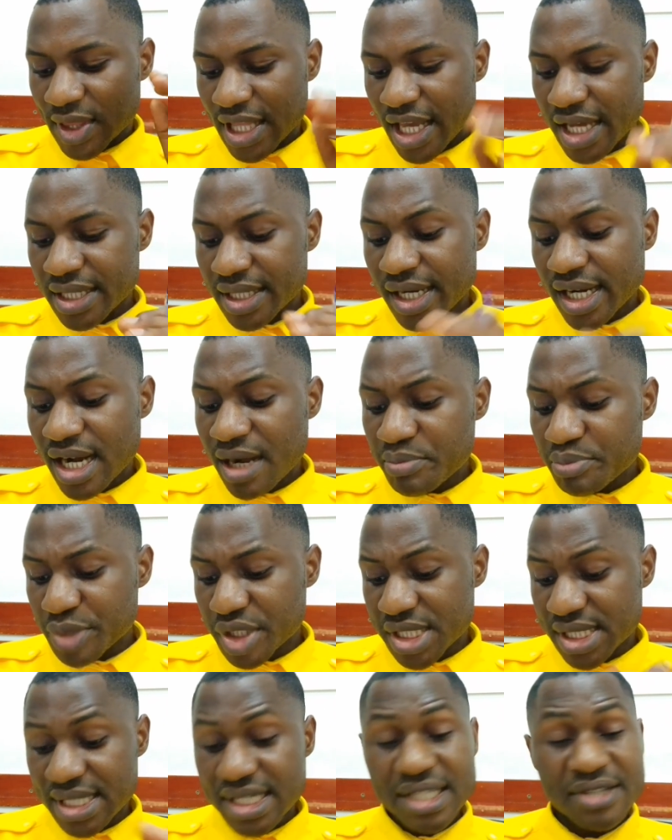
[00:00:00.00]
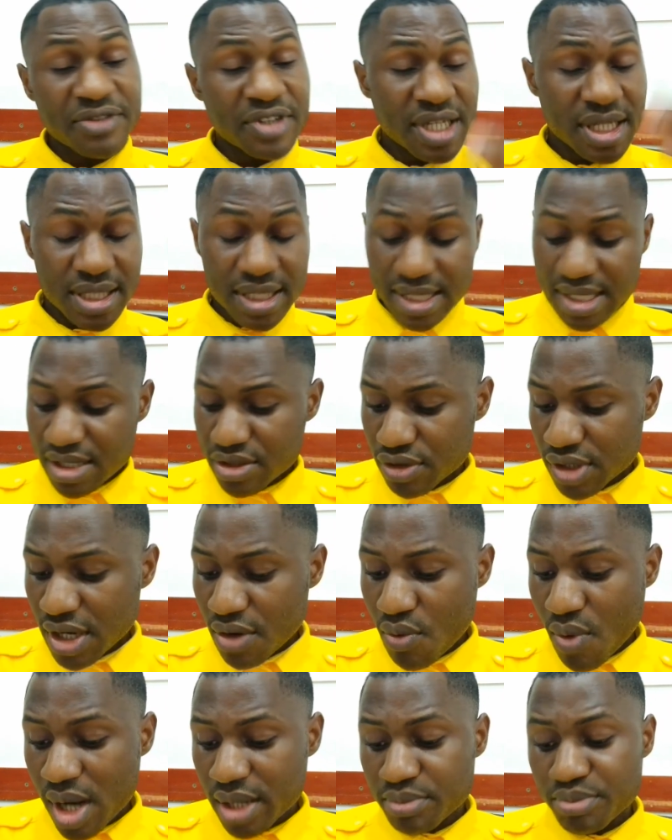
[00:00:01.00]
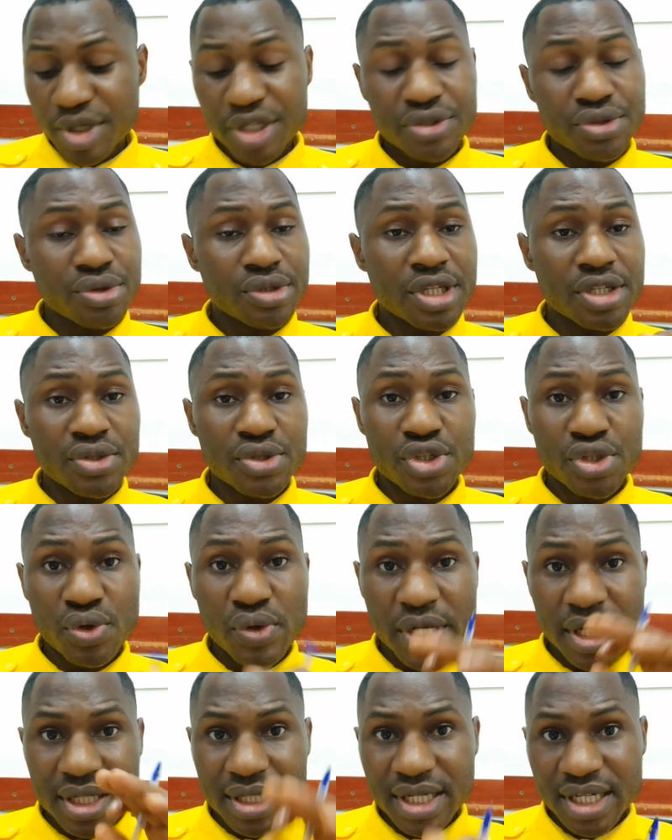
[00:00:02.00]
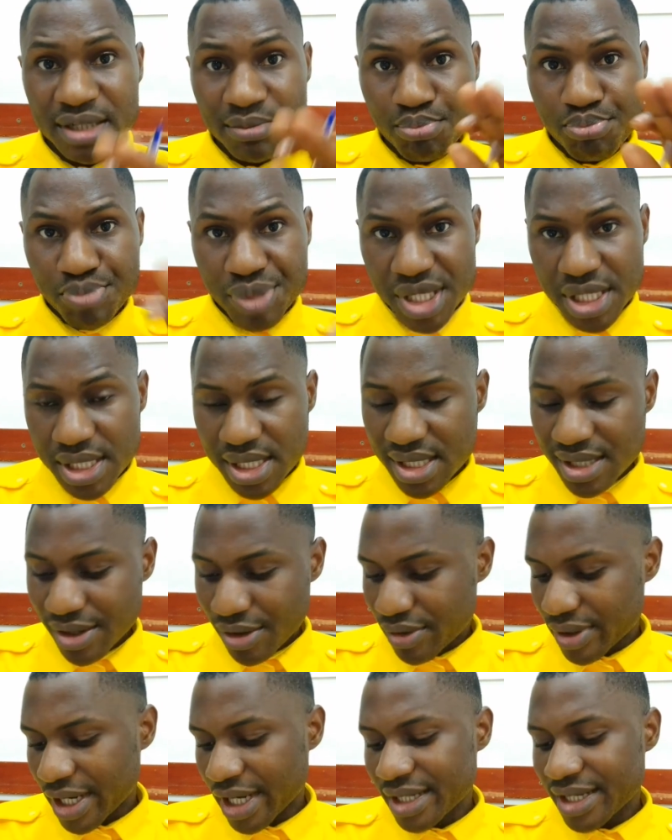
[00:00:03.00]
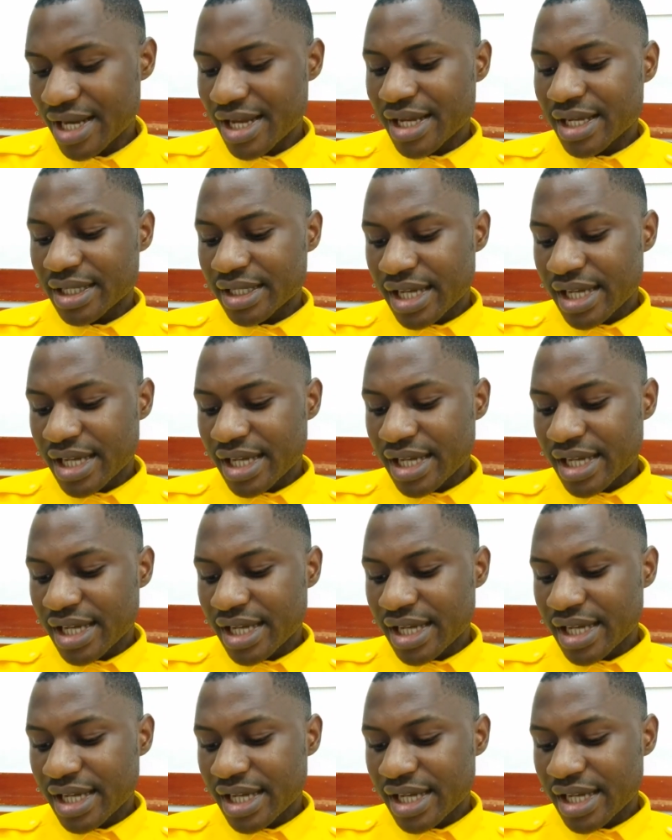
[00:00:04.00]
Then the Cambridge certificate is another one, but you need to show a grade B, all right.